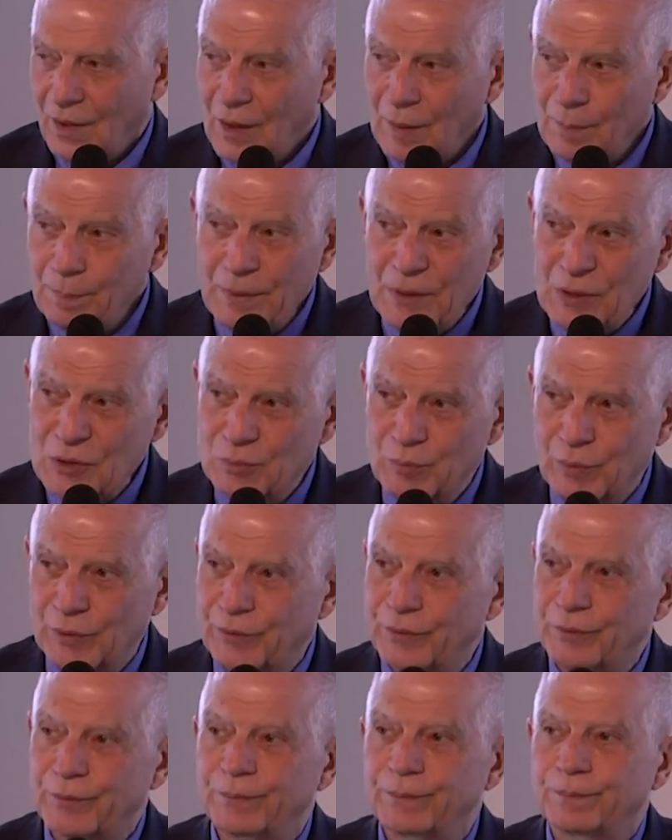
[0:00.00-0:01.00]

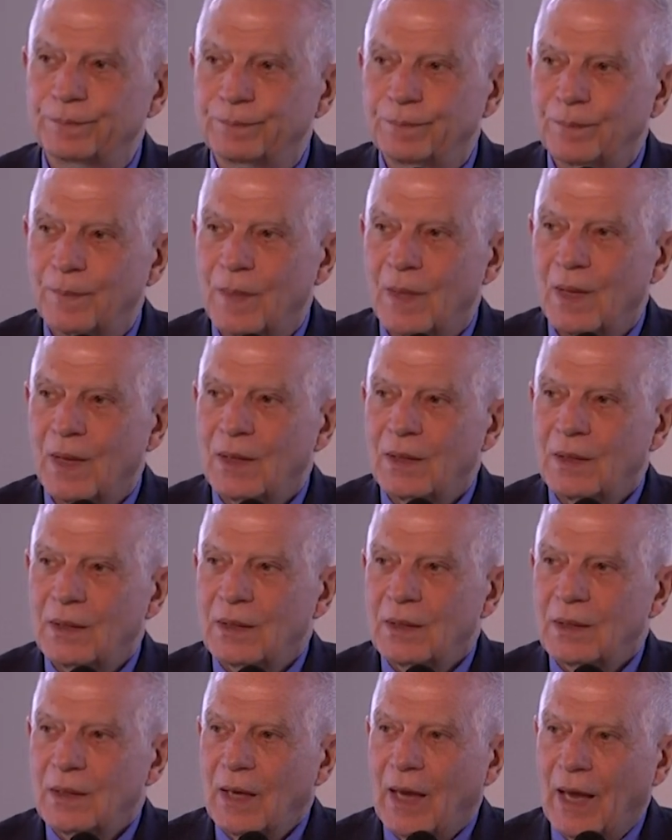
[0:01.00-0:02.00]
Appeasement,
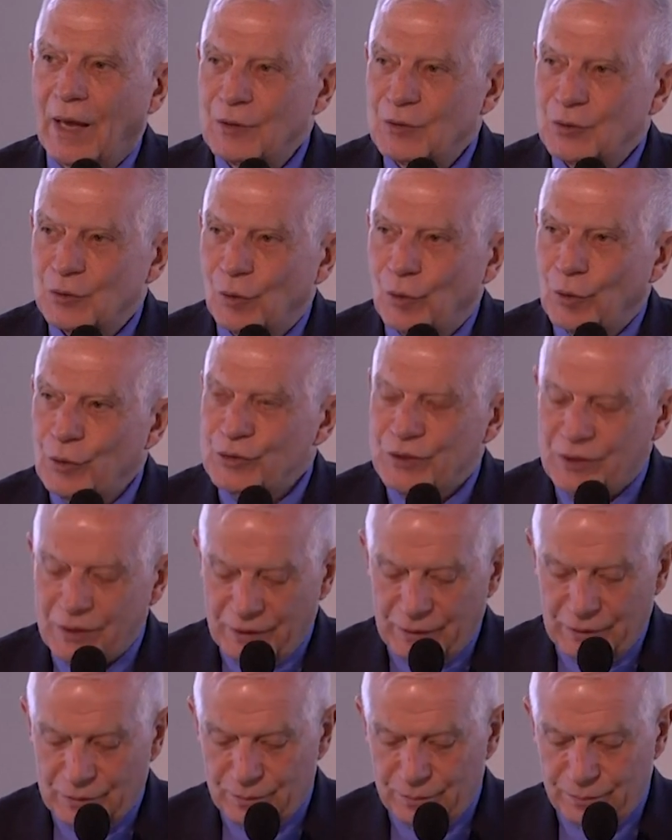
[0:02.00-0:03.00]

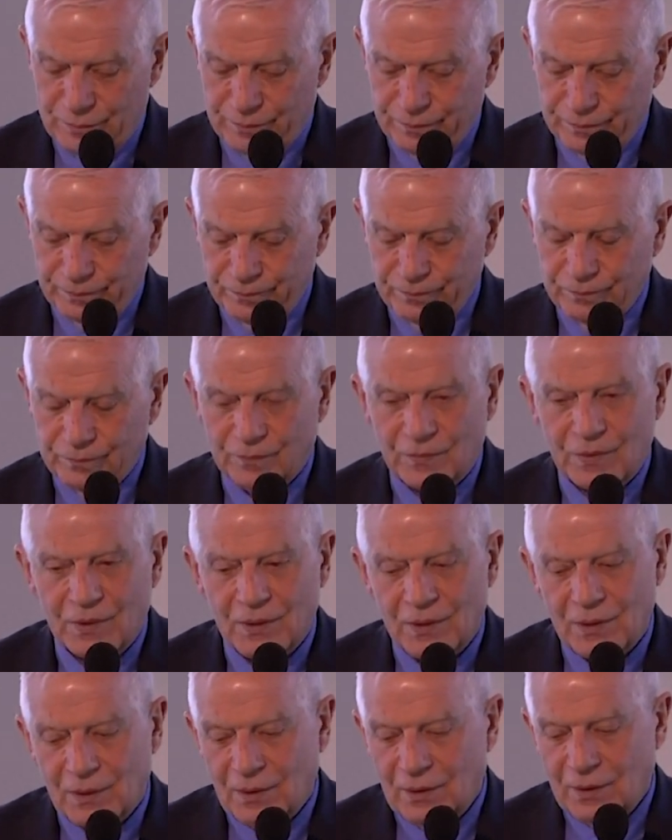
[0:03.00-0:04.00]
isolationism,
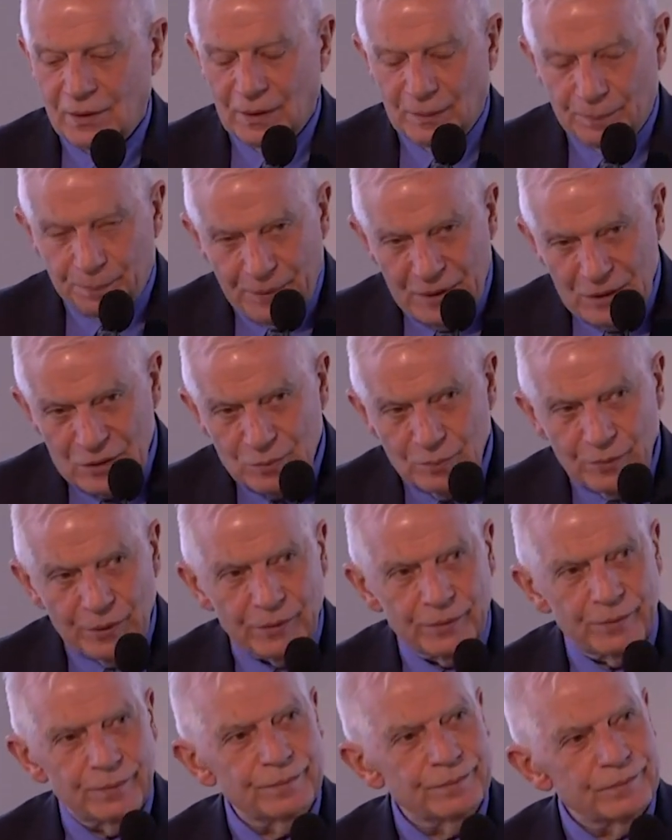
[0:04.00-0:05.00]

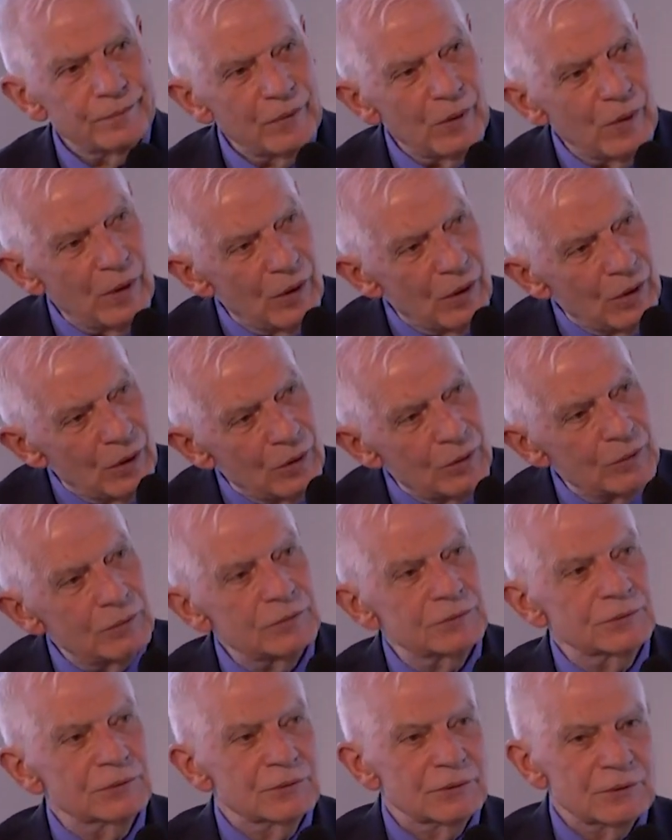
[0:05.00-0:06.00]
appeasement.
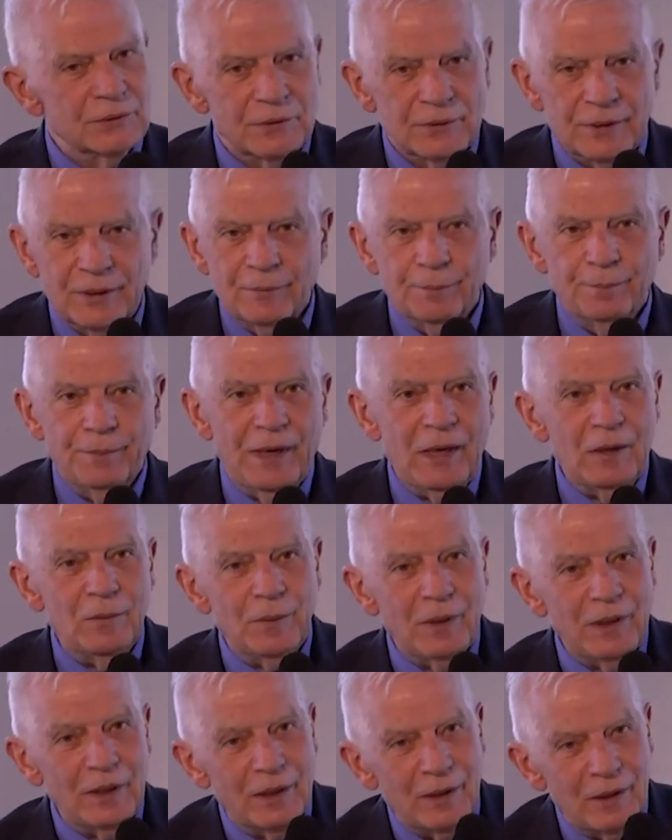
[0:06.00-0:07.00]
Oh,
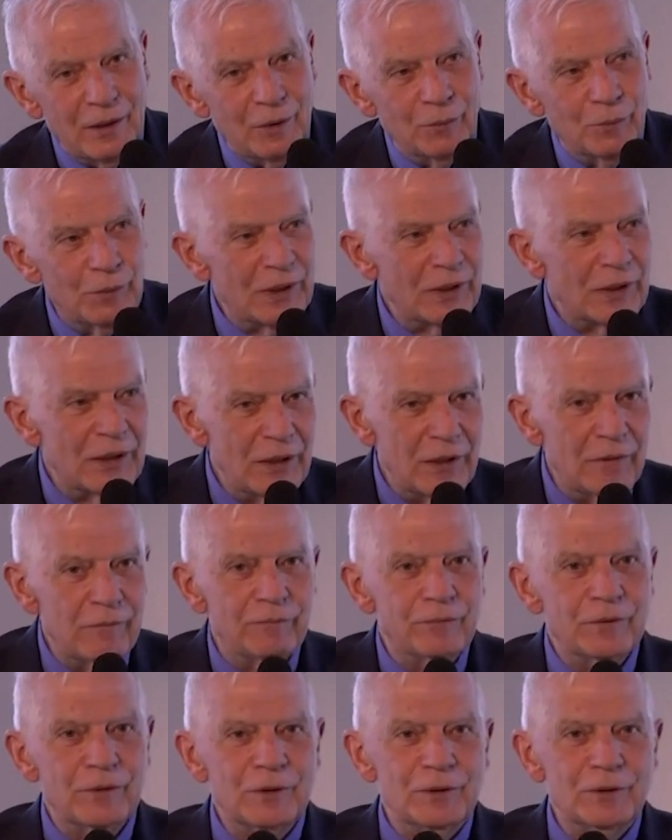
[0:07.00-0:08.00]
maybe if we
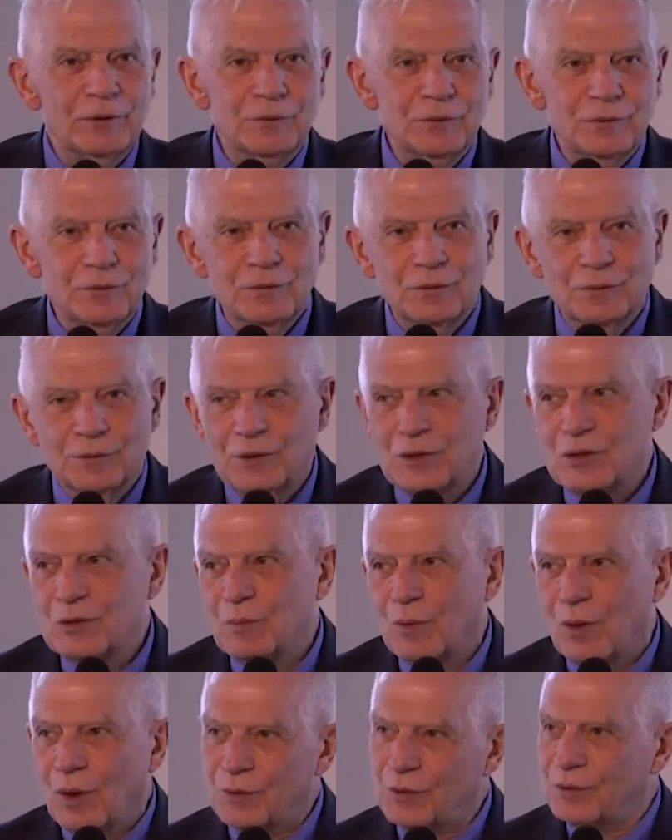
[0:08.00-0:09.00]
give uh, to
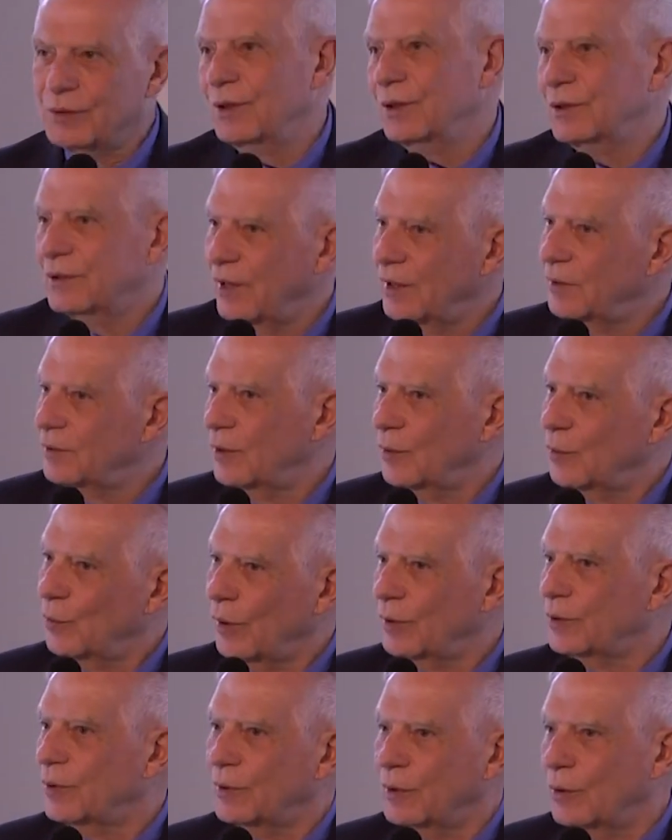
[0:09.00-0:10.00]
this bloody dictator
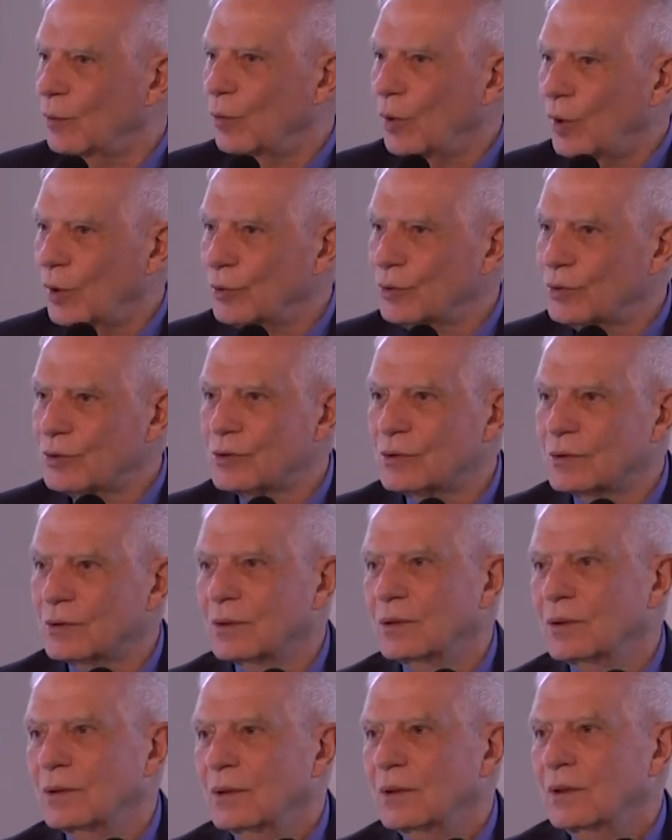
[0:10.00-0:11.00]
what he wants,
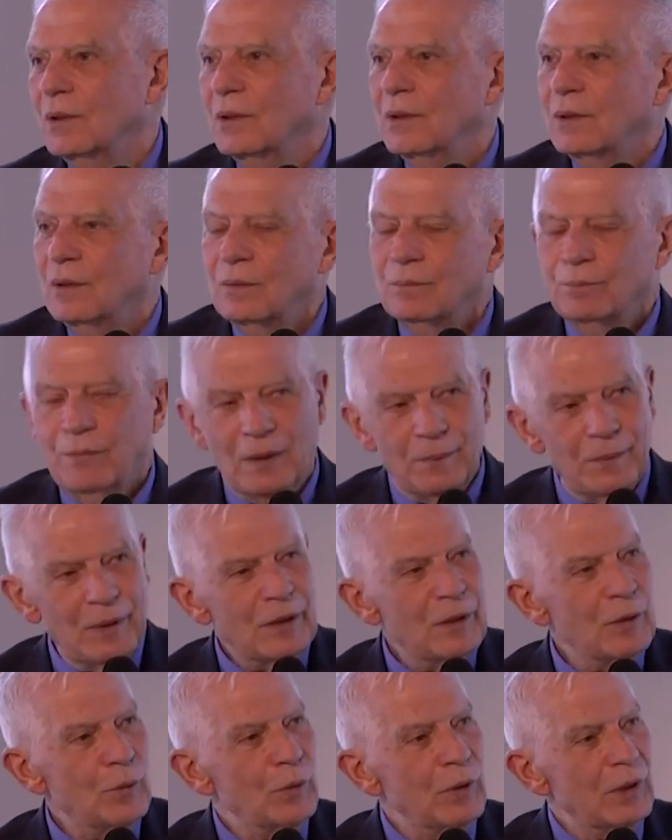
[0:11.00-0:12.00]
maybe
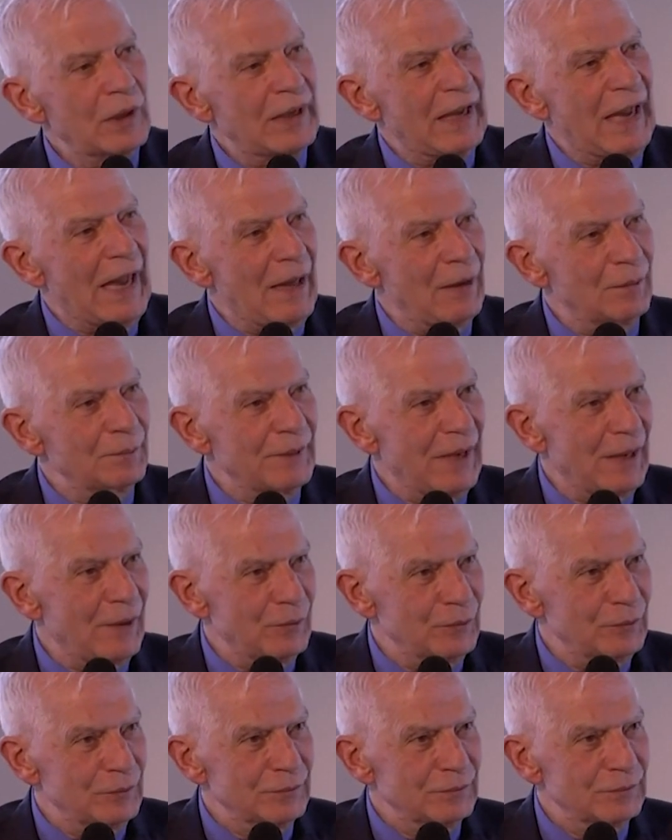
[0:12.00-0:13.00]
he will calm
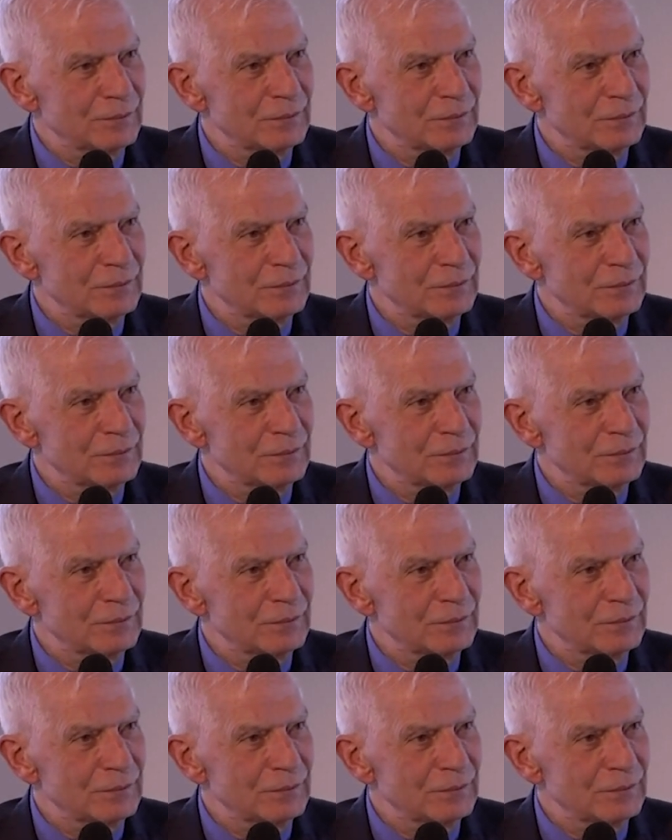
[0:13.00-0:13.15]
down.